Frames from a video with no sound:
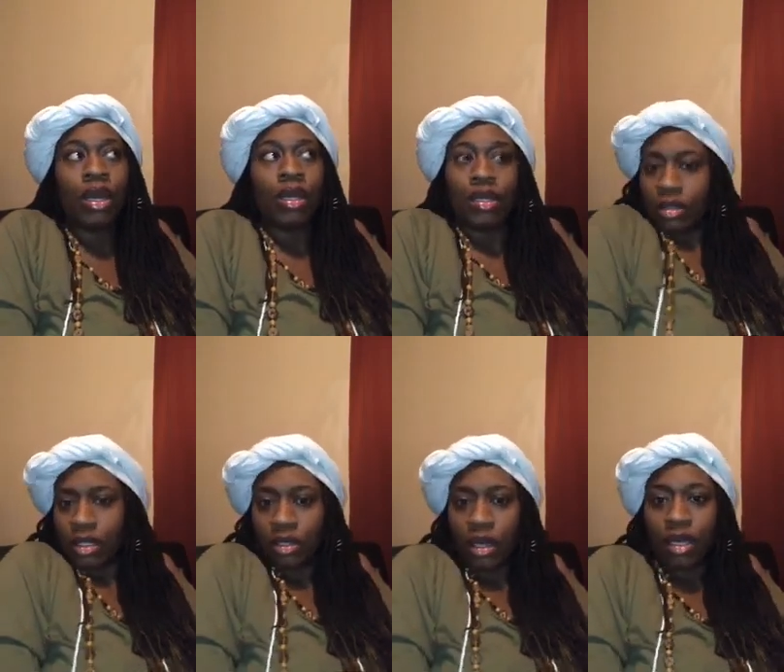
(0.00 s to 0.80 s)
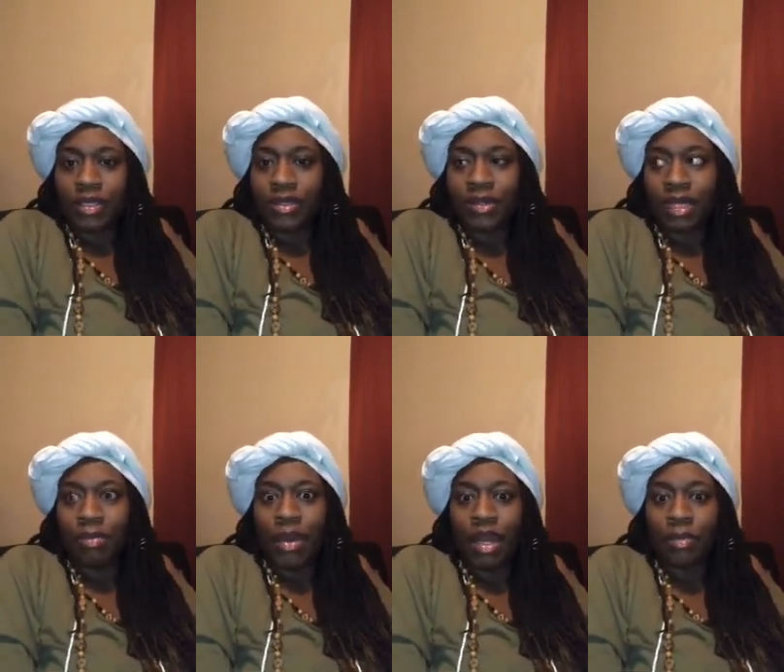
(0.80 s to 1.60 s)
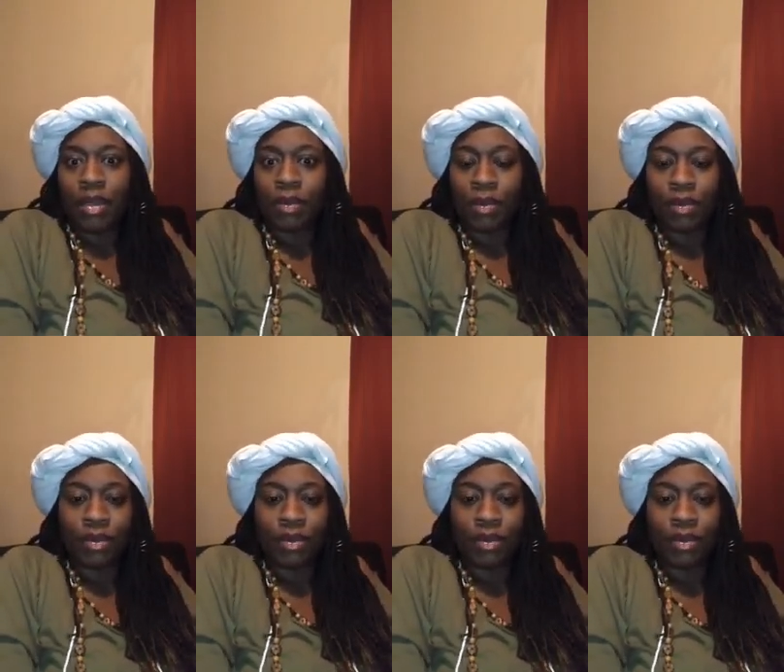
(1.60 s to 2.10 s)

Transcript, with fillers: it still costs them something. paying them people.